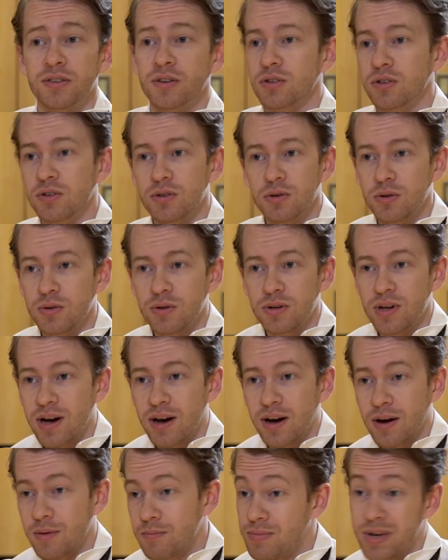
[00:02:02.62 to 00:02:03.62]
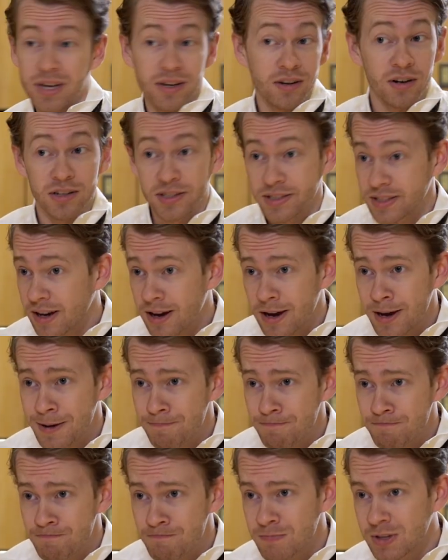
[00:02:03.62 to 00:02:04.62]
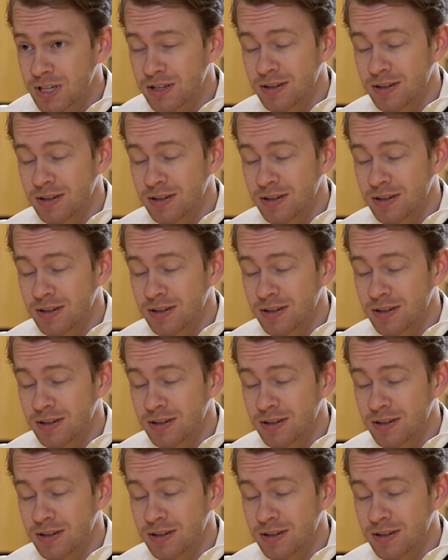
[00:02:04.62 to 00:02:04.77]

include uh, being on time,